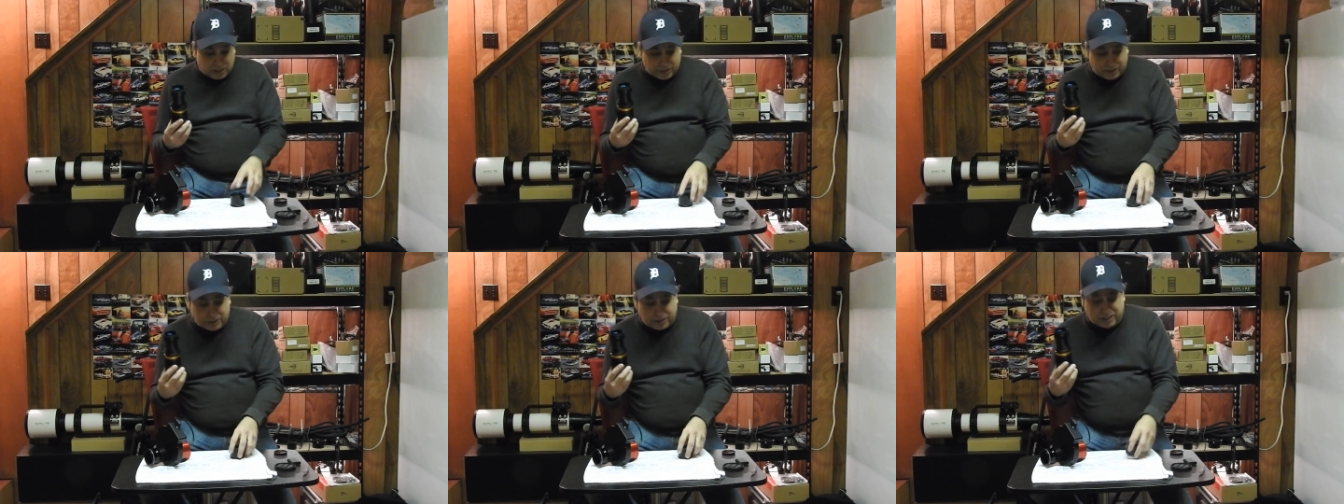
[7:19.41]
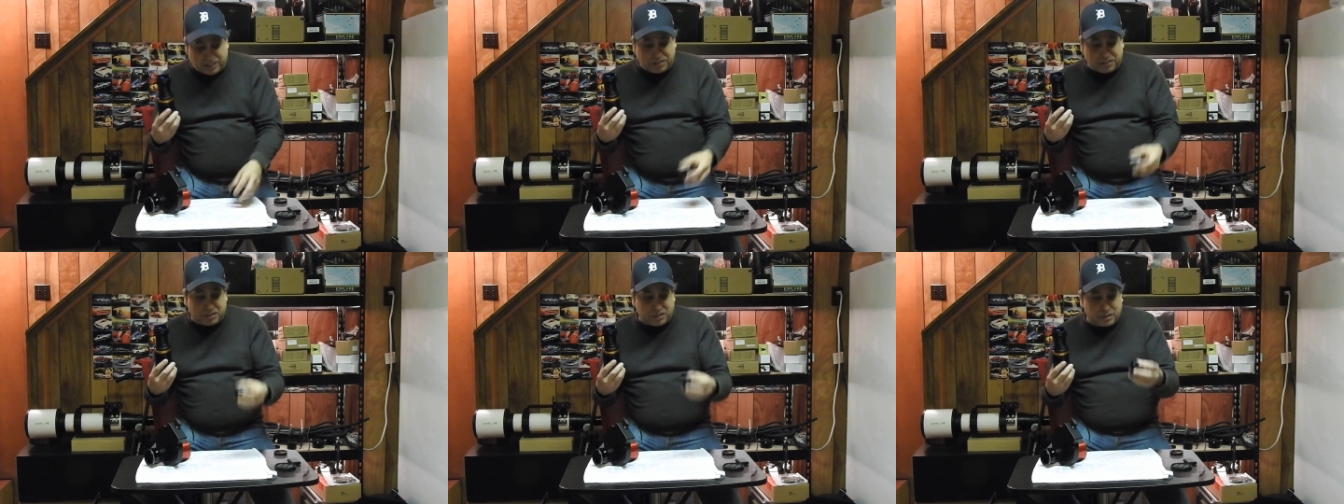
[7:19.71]
And
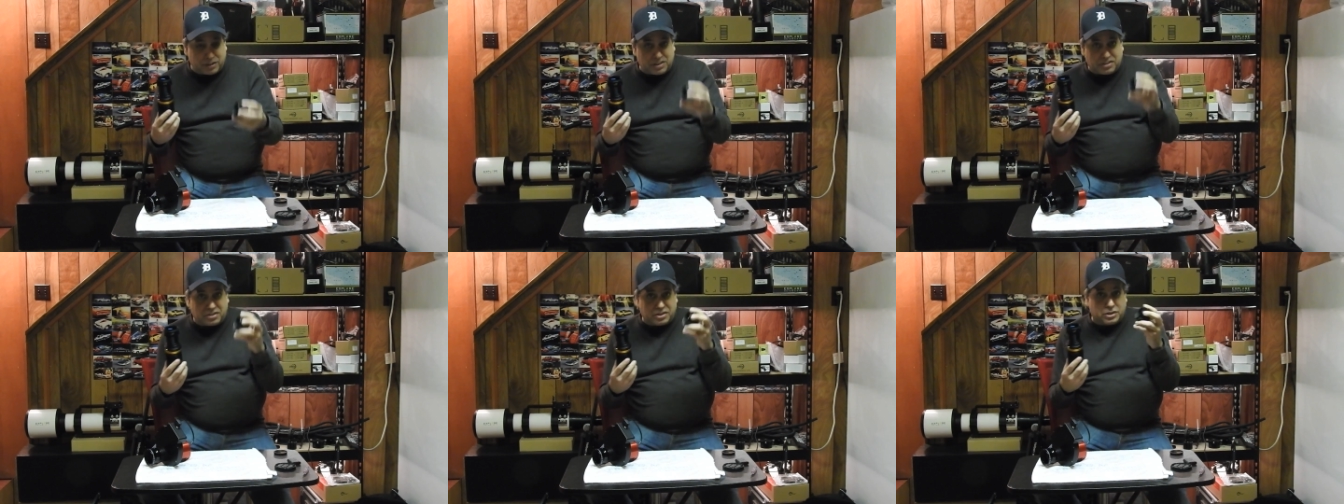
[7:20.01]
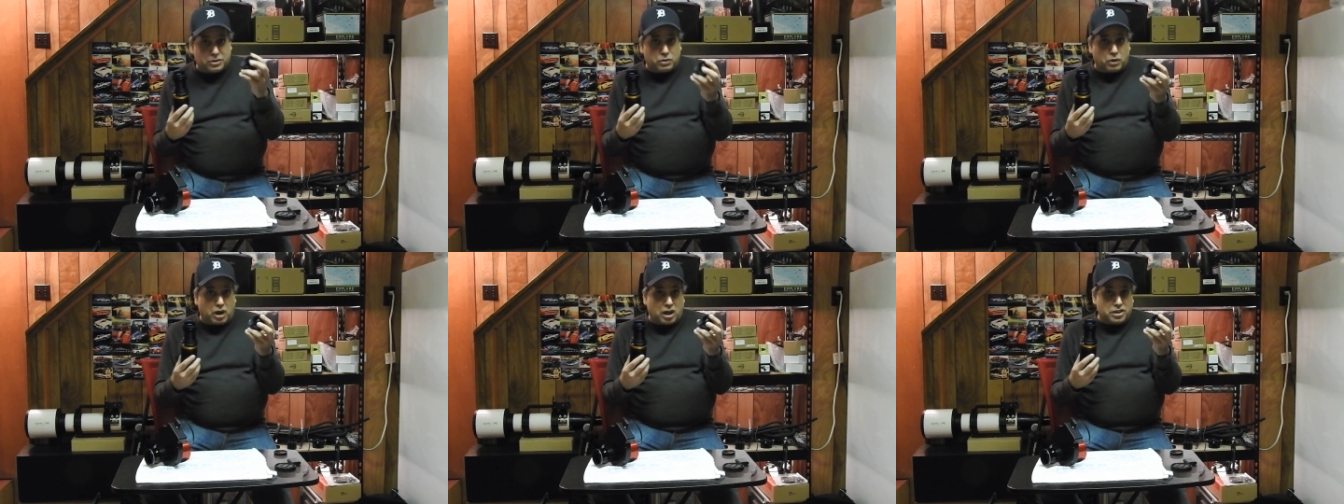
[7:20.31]
this, this
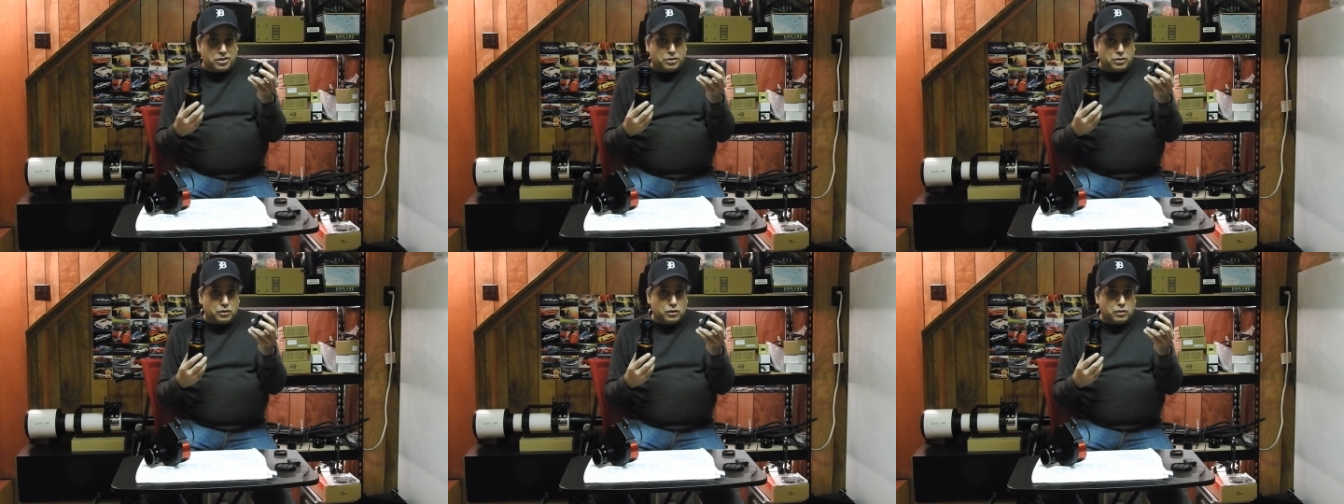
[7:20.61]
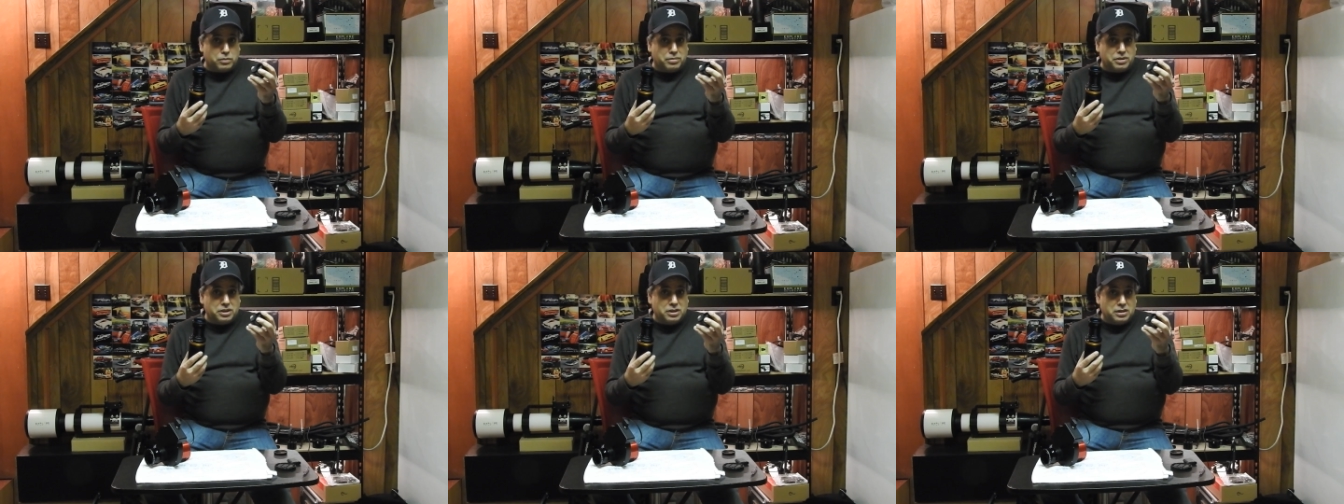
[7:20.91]
draw
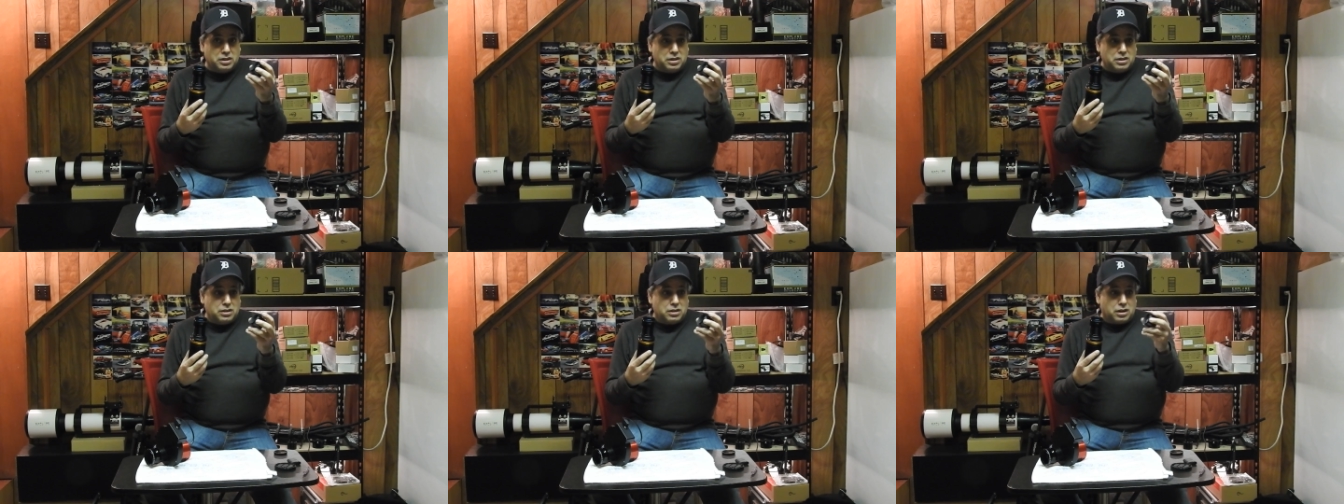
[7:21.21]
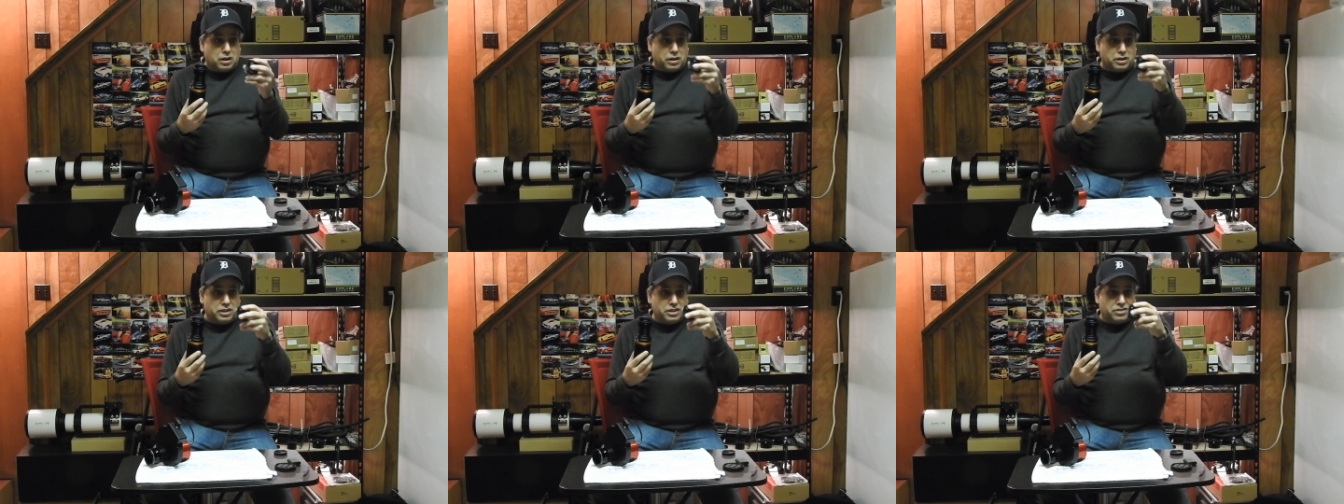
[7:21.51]
tube,
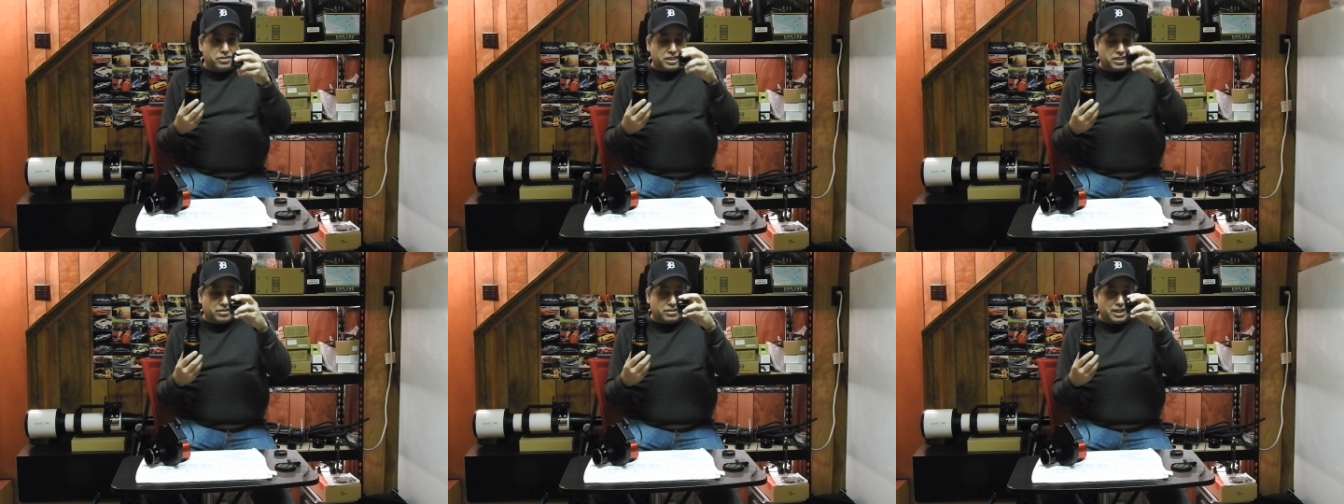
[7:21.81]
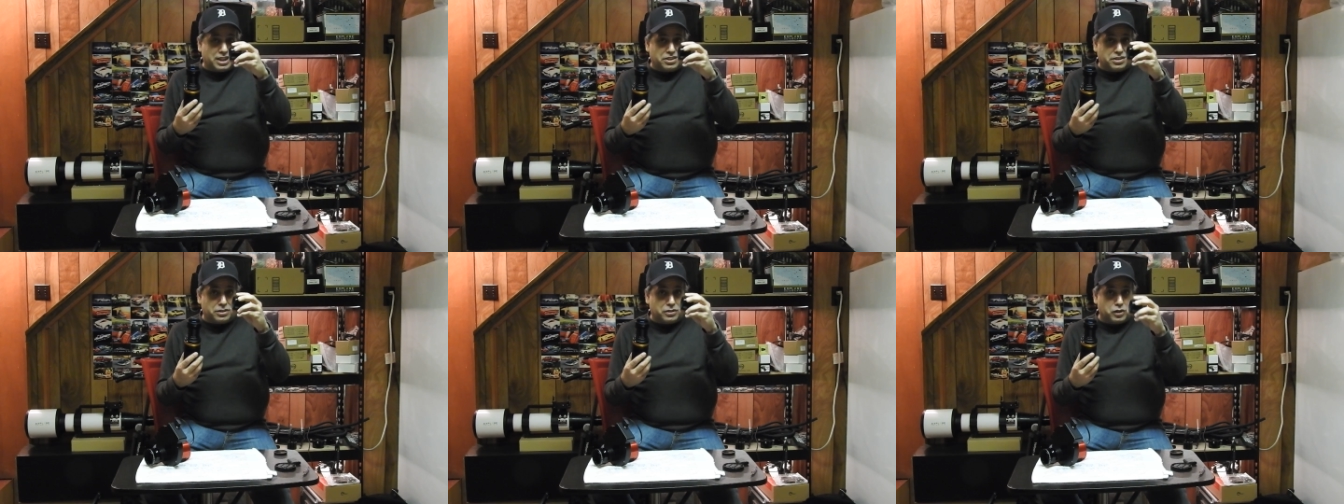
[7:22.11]
or this
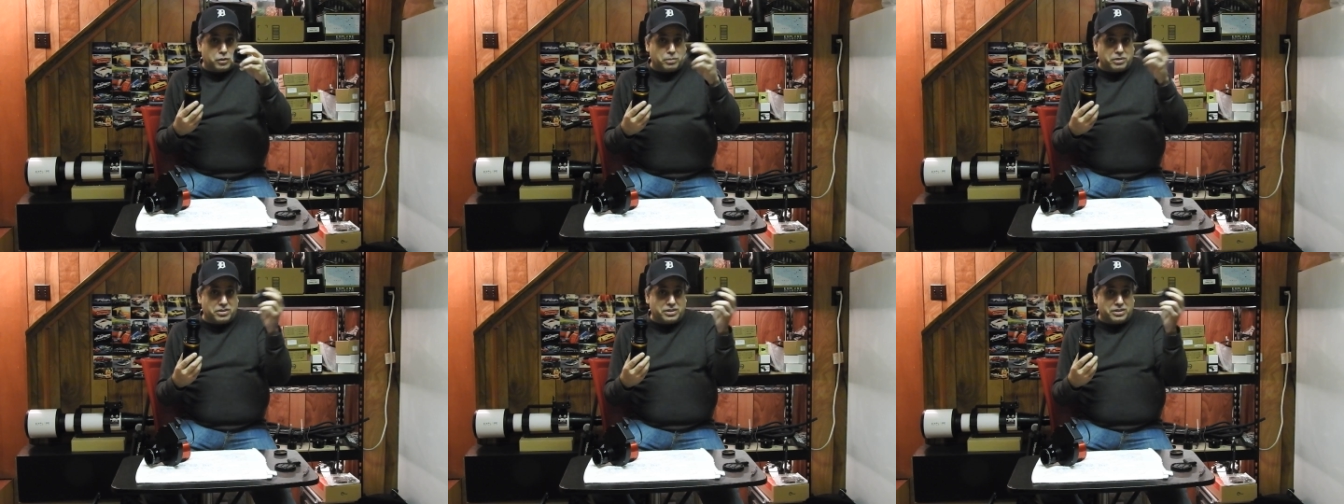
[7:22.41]
extension tube,